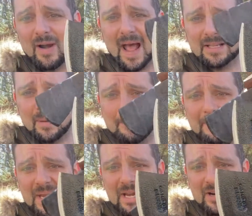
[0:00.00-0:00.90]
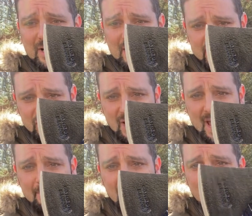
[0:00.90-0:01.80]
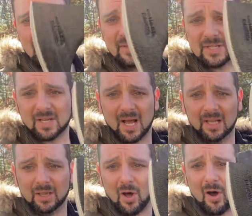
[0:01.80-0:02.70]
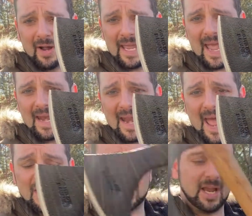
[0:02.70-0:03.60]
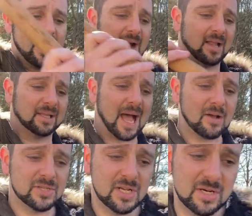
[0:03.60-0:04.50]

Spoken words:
as a bearded shape. This elongated edge here allows you to